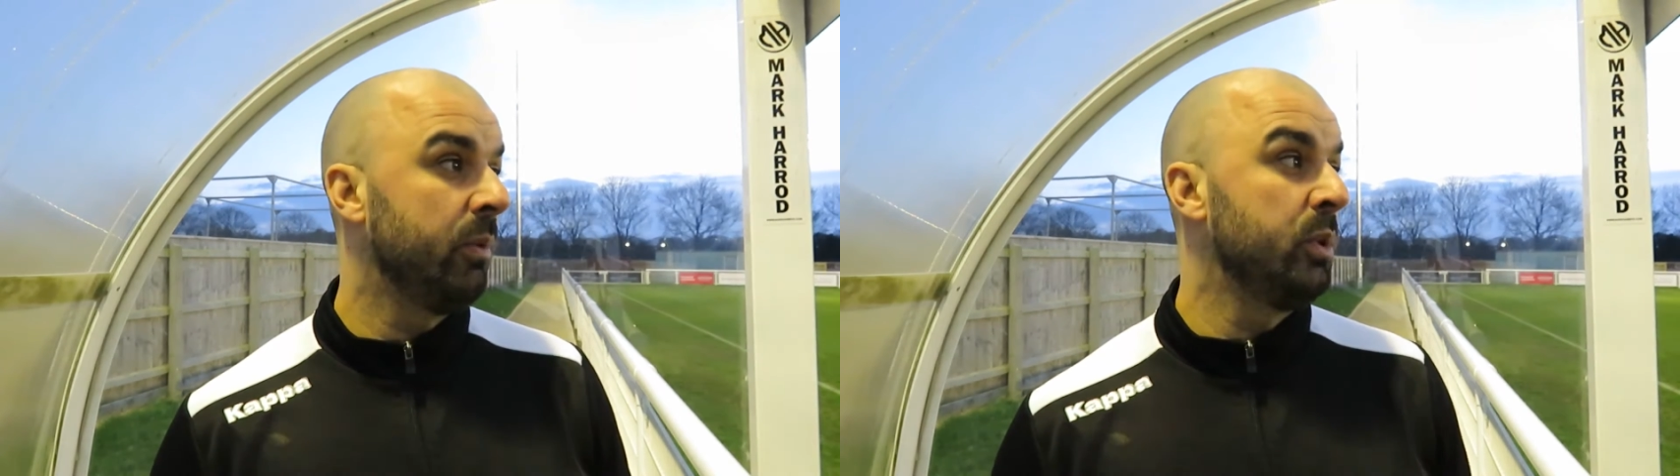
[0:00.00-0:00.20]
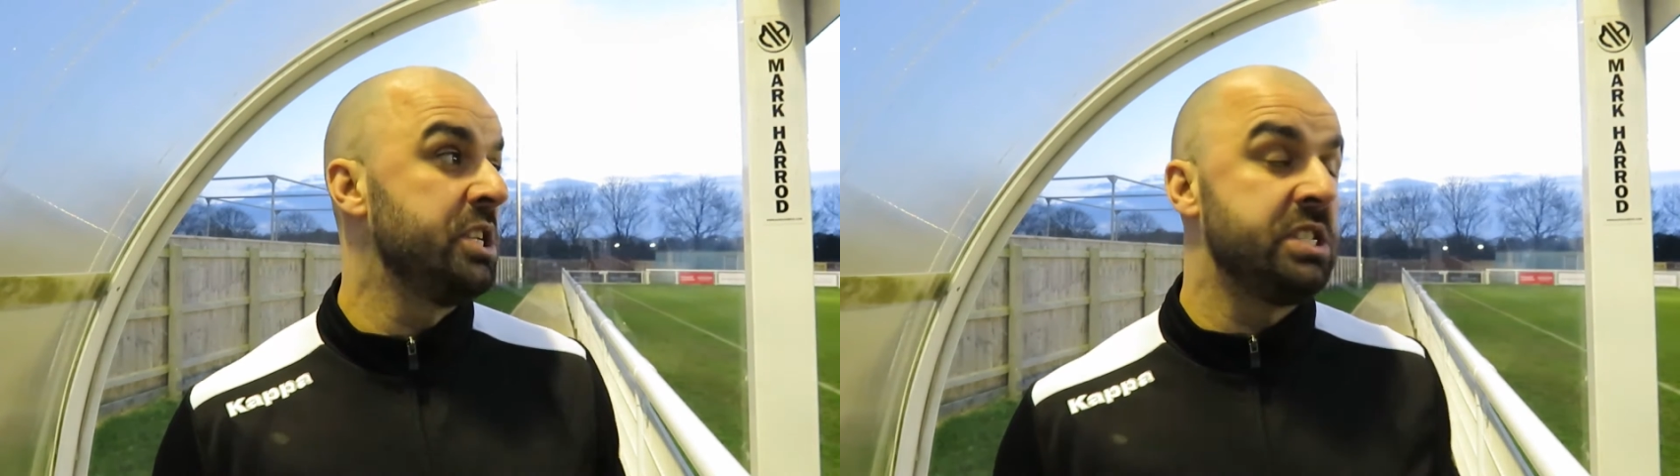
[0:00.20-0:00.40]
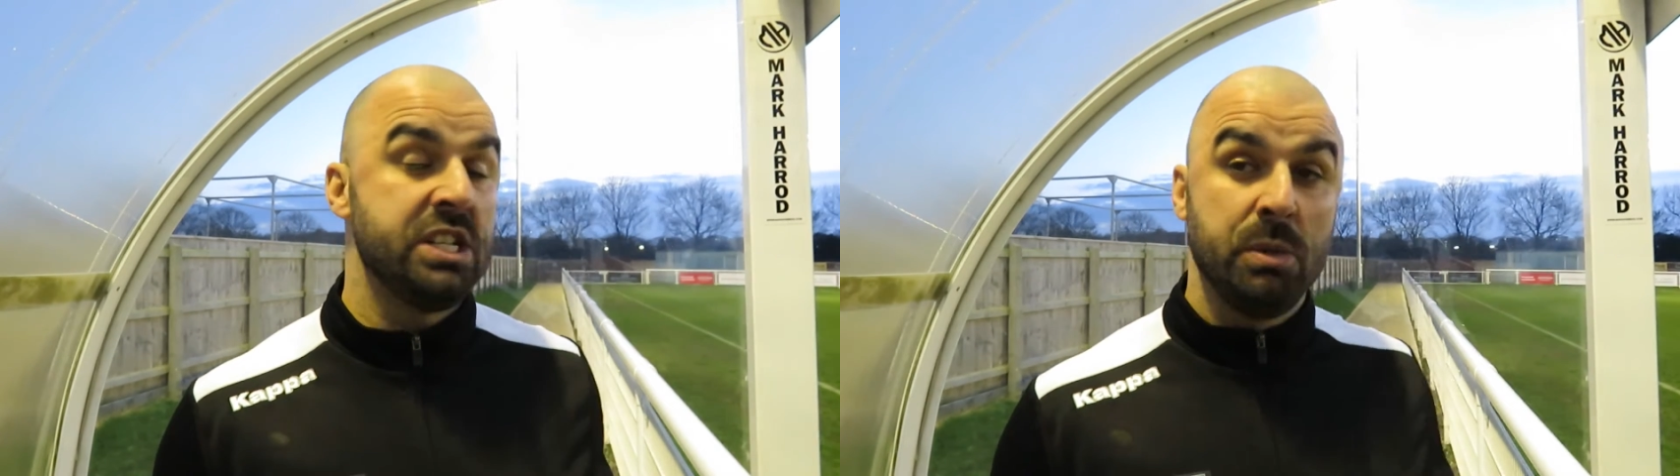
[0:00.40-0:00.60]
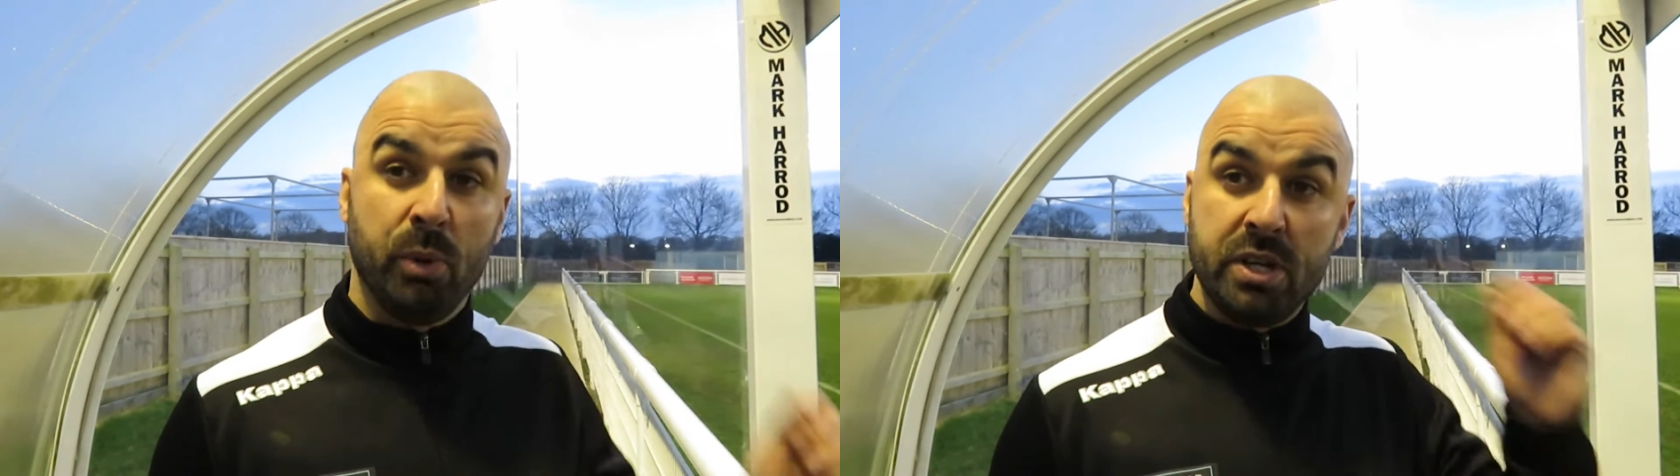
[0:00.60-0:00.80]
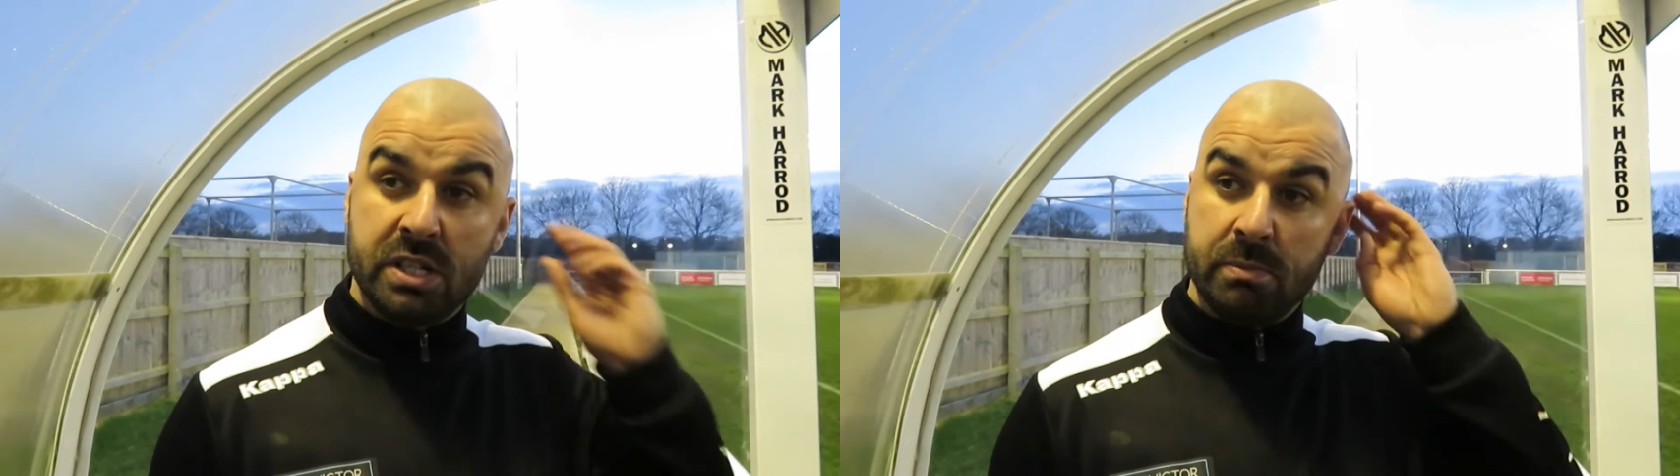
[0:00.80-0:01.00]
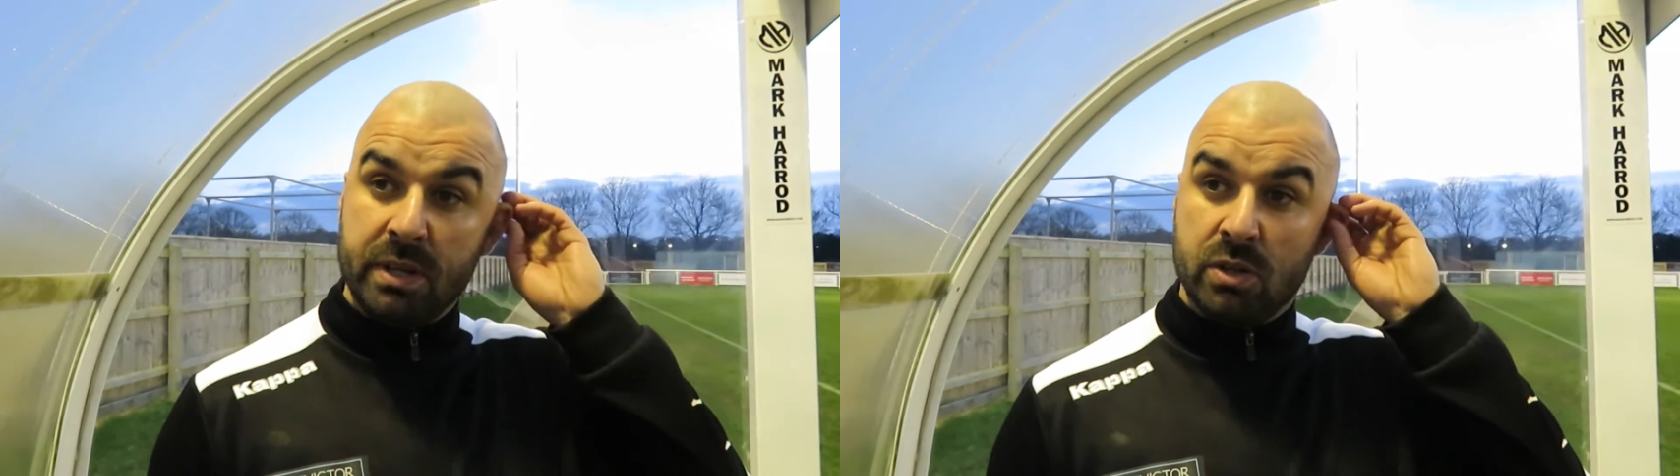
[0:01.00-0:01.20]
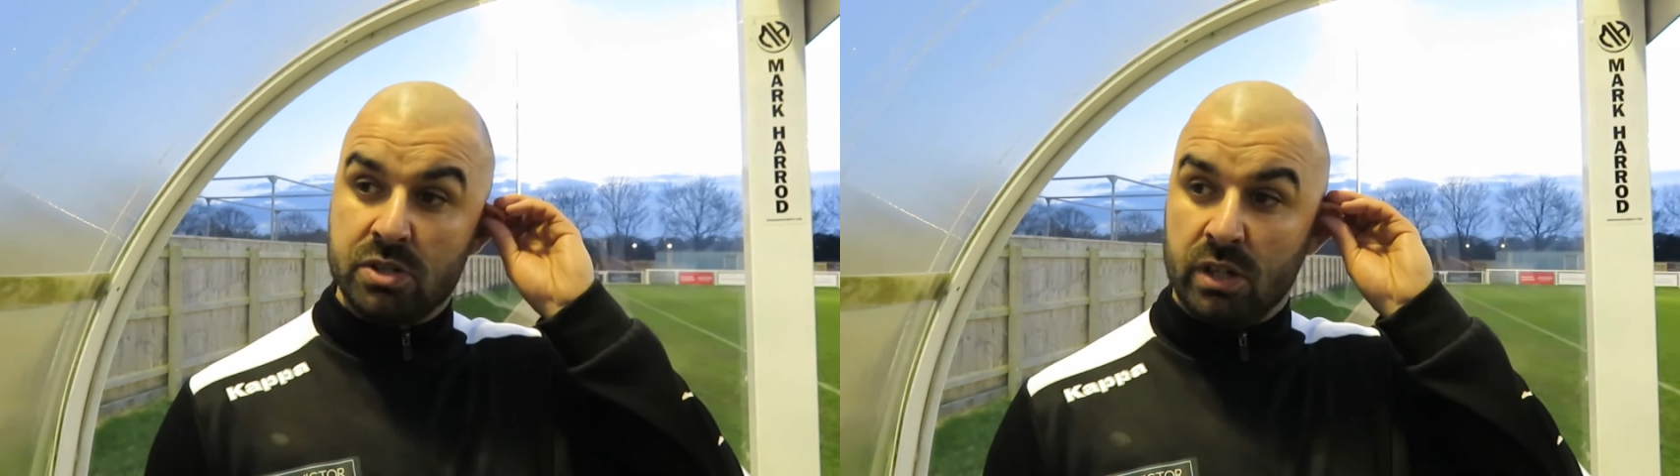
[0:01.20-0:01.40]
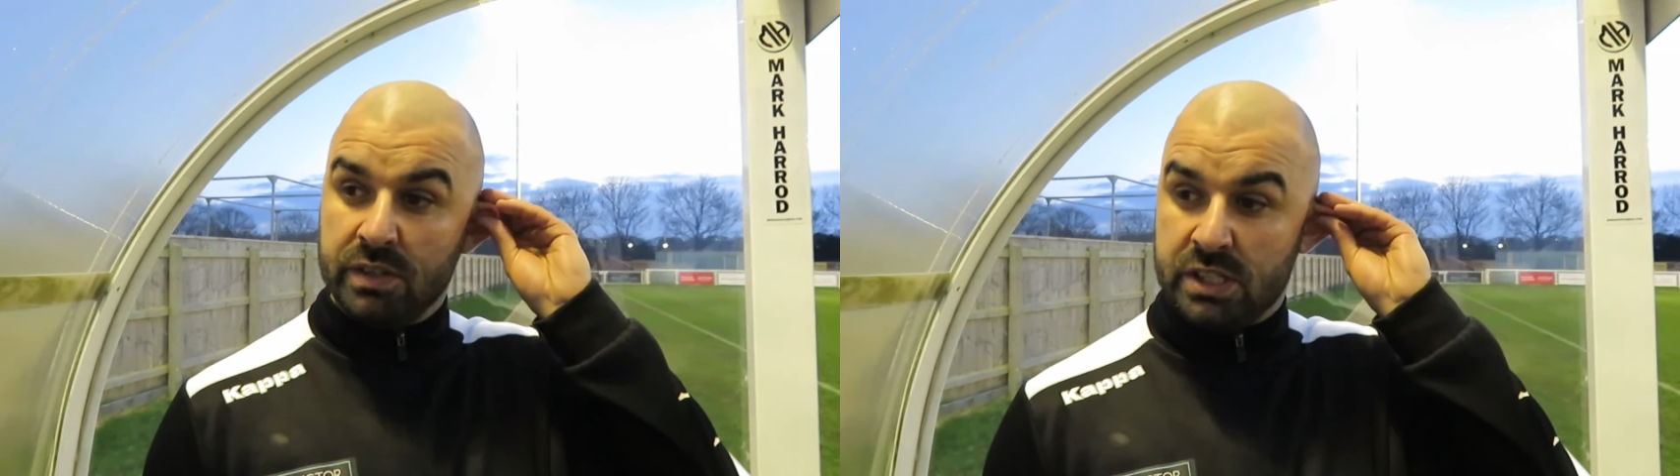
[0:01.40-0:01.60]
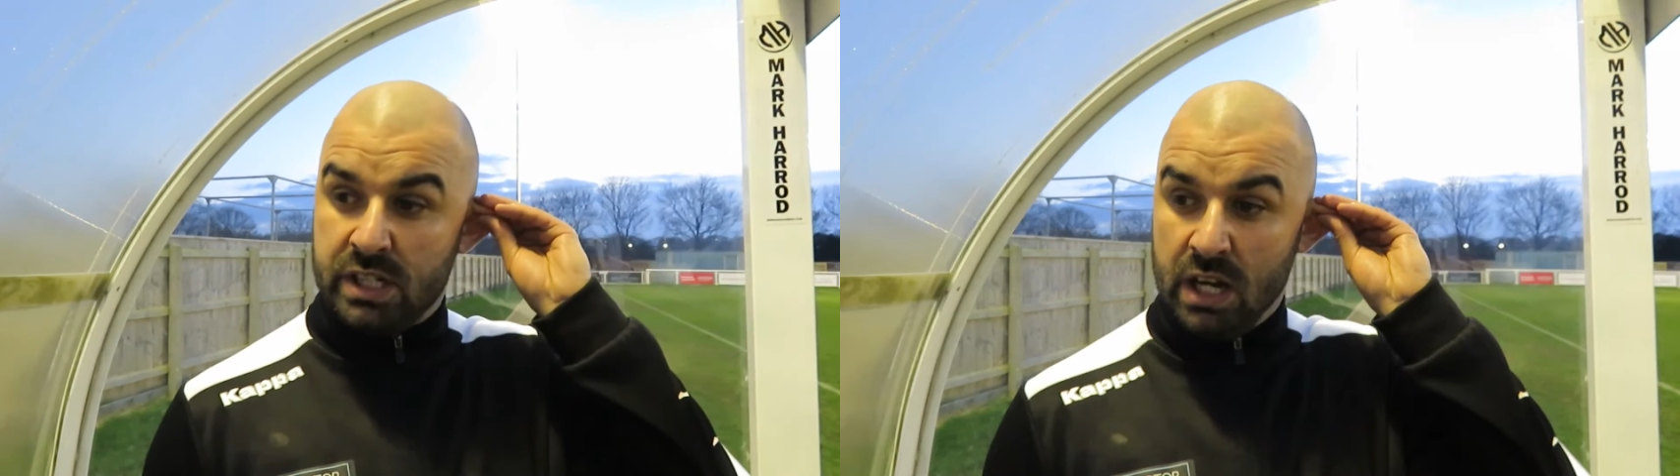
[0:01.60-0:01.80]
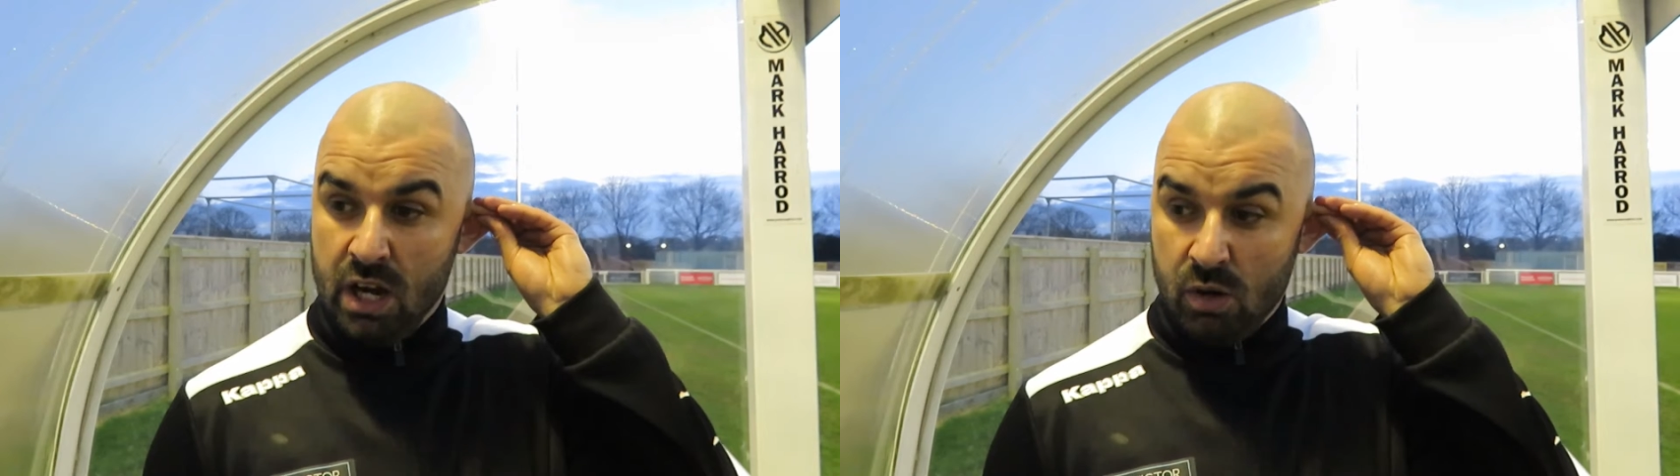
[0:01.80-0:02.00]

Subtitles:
which is disappointing because obviously